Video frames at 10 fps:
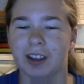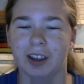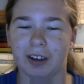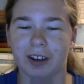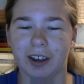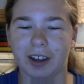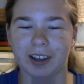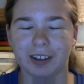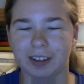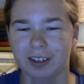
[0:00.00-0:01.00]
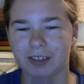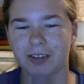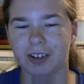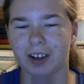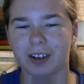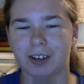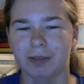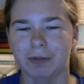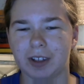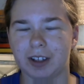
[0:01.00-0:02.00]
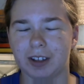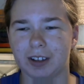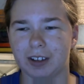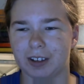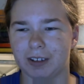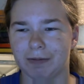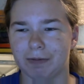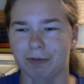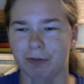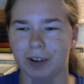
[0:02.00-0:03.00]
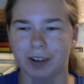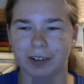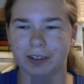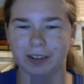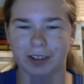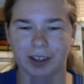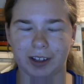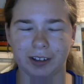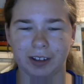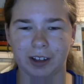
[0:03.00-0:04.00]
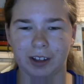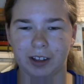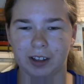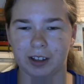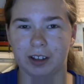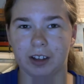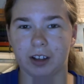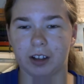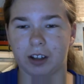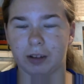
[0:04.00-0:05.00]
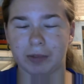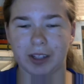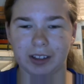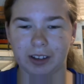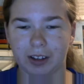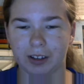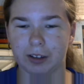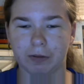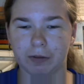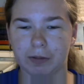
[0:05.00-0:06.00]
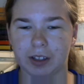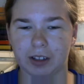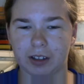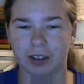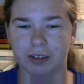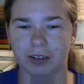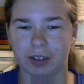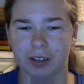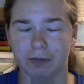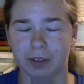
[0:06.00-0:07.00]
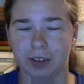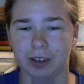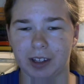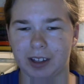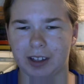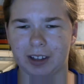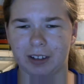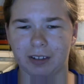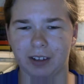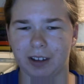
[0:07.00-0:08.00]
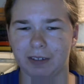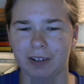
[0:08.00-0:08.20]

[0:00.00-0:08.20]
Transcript: Okay, and then she asked me if what, like, um, he does for me. I just was thinking, I